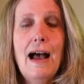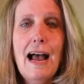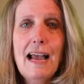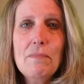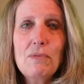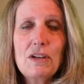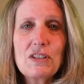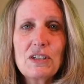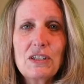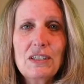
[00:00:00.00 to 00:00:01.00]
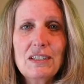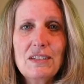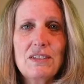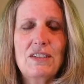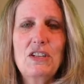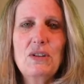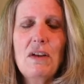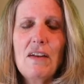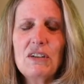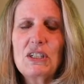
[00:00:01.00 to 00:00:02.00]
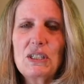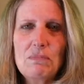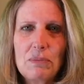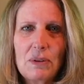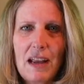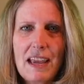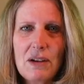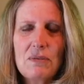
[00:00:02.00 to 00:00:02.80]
Hi, boys and girls. Did you have a good break?